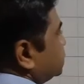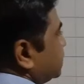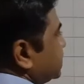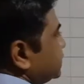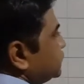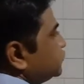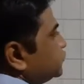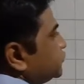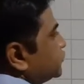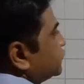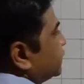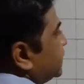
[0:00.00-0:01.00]
22,
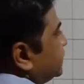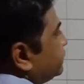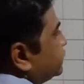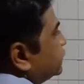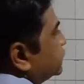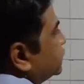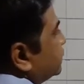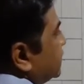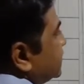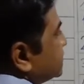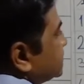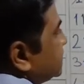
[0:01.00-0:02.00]
24,
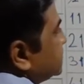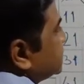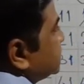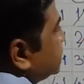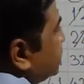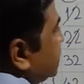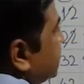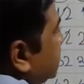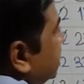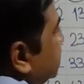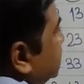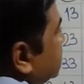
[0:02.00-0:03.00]
26, 28,